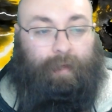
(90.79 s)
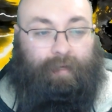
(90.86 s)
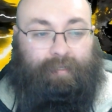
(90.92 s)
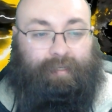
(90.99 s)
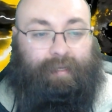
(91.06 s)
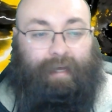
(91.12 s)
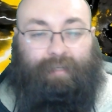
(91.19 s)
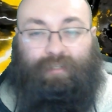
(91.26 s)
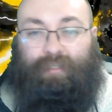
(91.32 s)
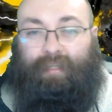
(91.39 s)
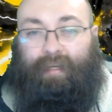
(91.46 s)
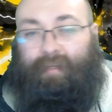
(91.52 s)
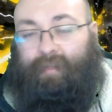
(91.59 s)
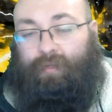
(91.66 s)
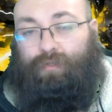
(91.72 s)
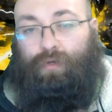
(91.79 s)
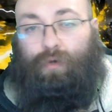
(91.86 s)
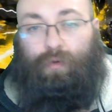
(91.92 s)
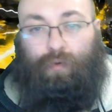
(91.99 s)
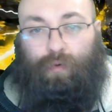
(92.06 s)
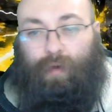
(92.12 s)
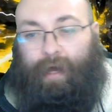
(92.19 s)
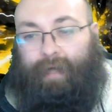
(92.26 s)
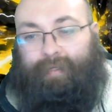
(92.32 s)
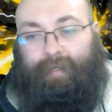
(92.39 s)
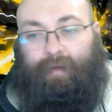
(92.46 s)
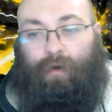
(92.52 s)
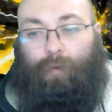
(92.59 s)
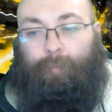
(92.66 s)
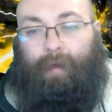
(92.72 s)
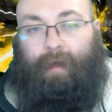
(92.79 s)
Personally, I just like the 2 as a little